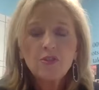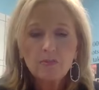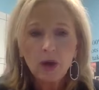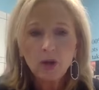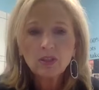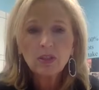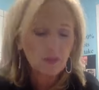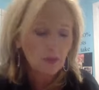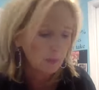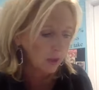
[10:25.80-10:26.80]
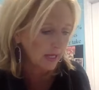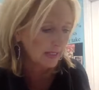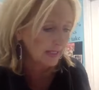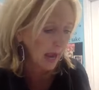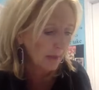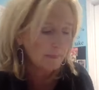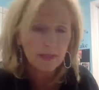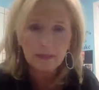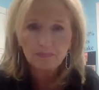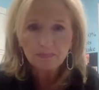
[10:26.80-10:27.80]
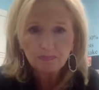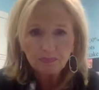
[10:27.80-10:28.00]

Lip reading: Most of the bookings happen,